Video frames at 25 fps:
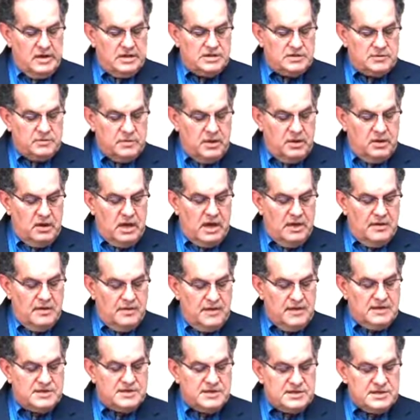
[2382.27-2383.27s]
Israel
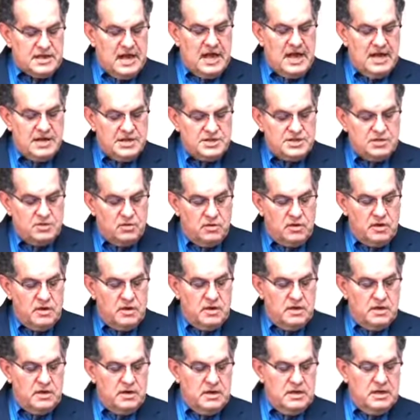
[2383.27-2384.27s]
on this side
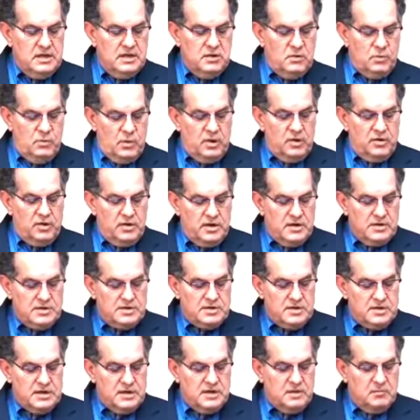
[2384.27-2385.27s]
Jordan in the wilderness,